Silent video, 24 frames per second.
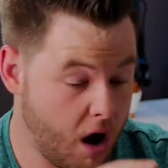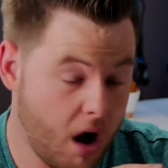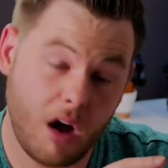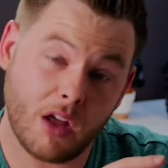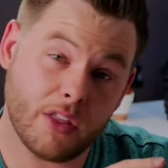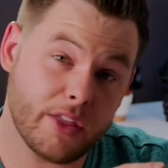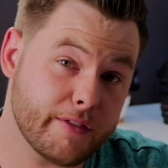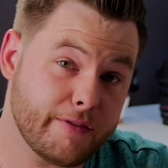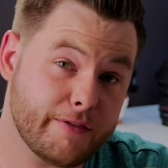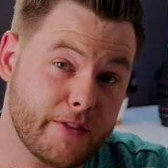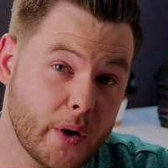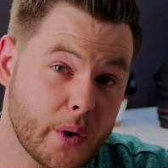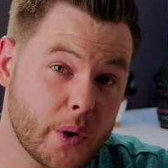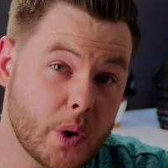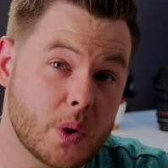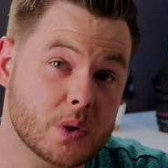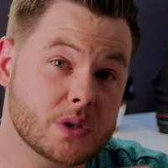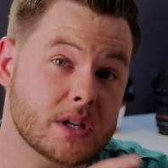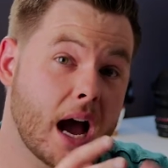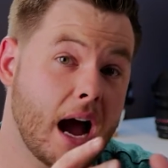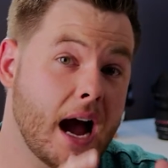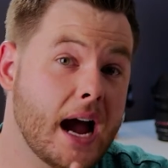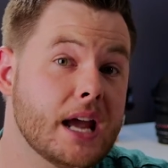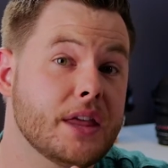All the
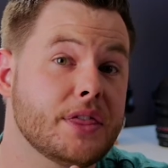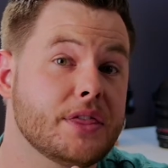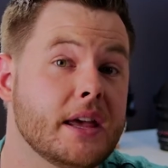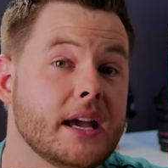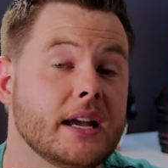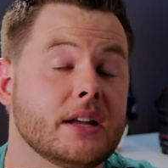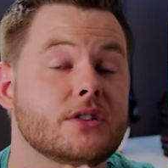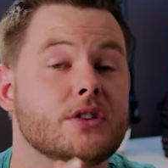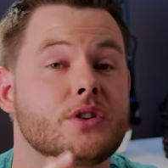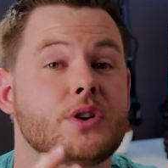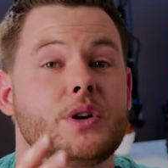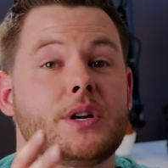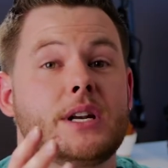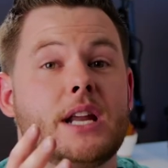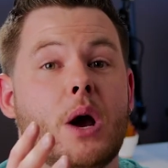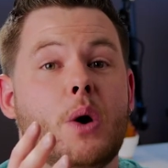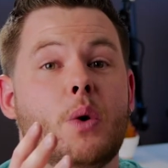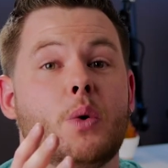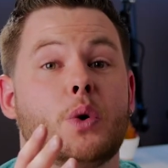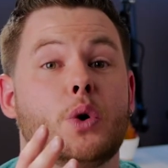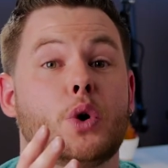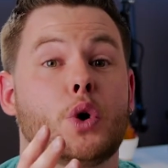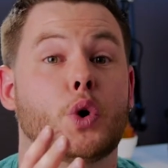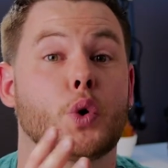photos, I think, turned
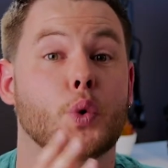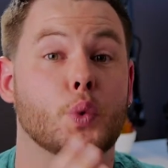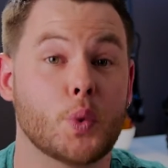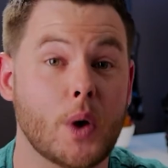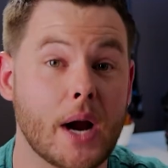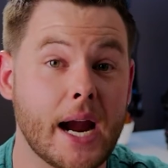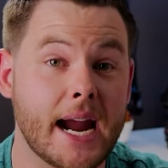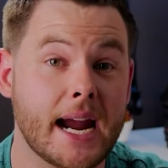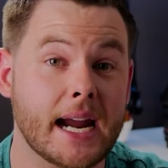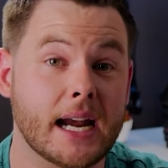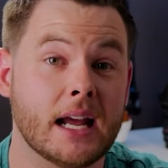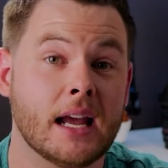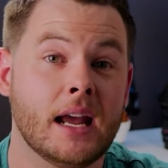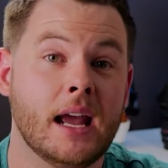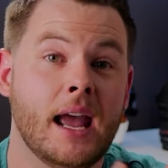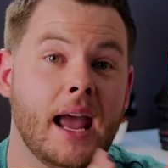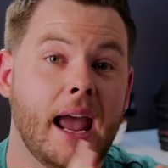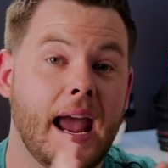out great,